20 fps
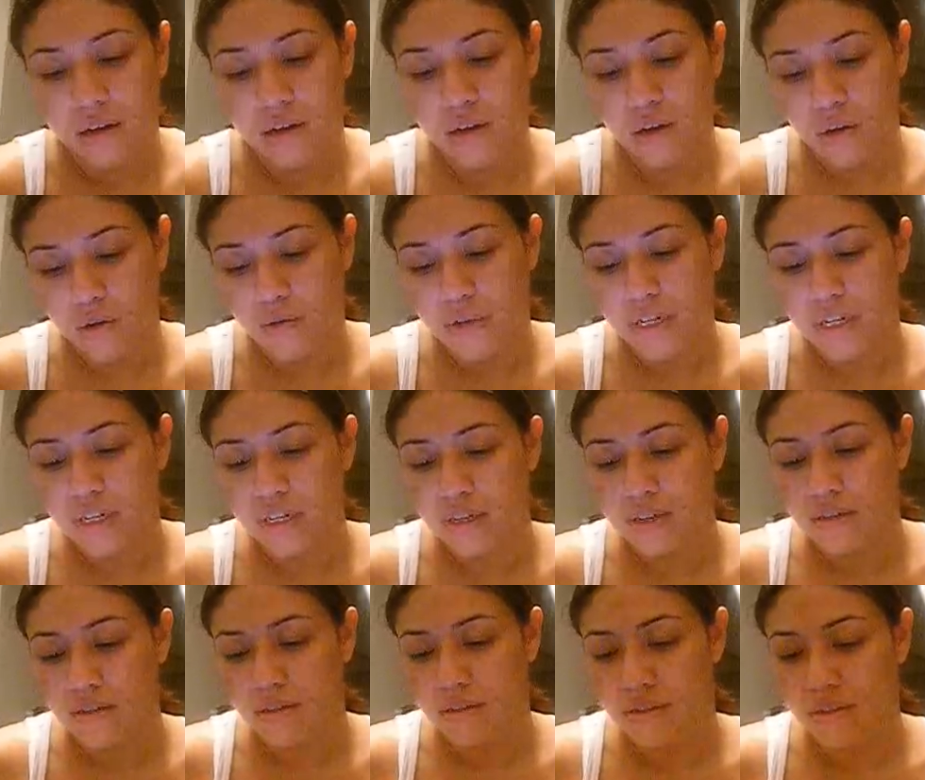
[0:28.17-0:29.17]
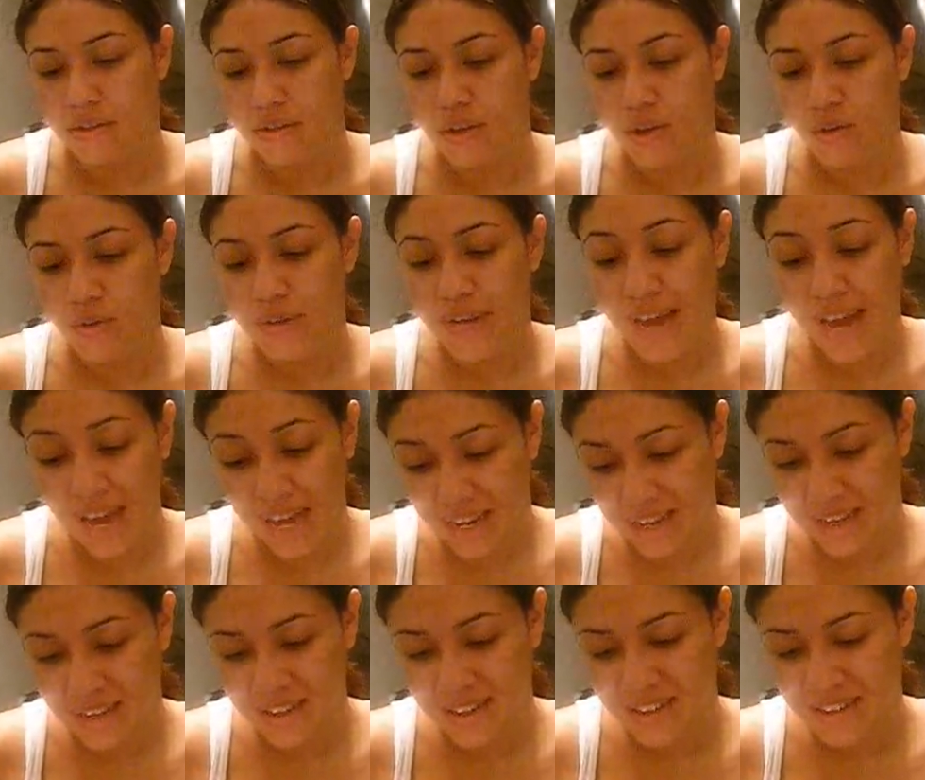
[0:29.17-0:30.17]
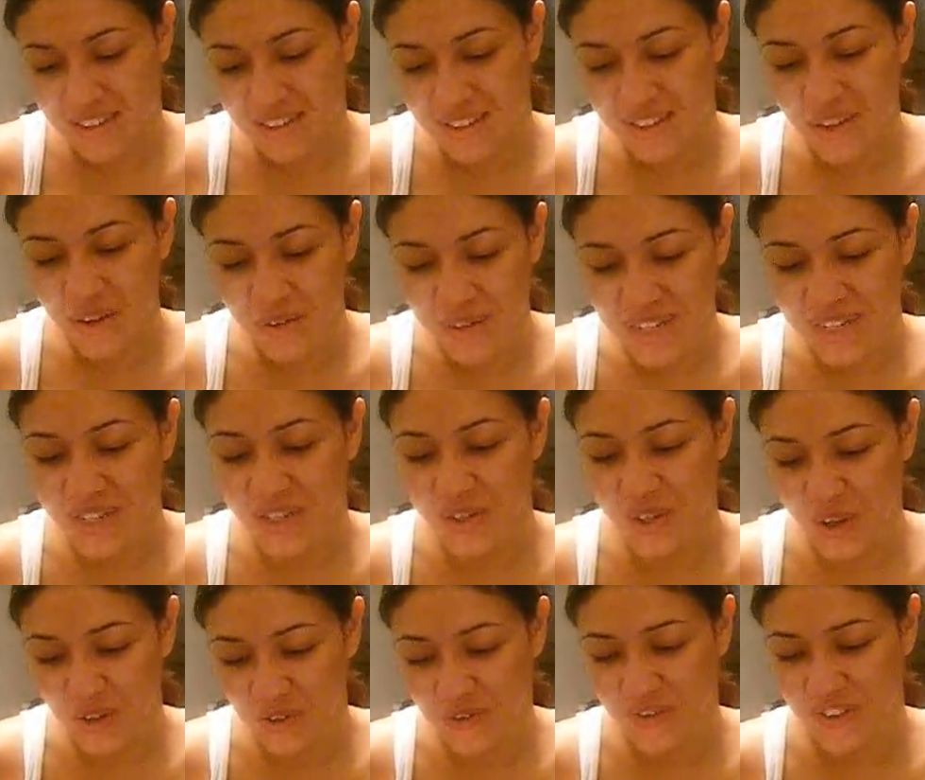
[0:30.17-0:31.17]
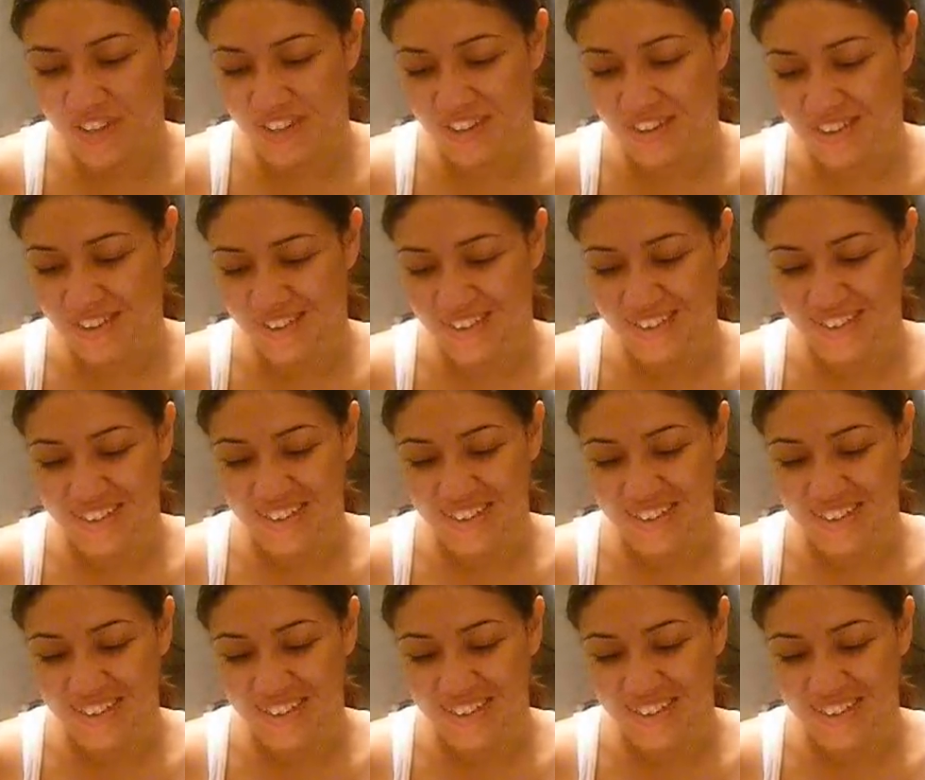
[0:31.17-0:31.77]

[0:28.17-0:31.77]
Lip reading: gonadotrophin.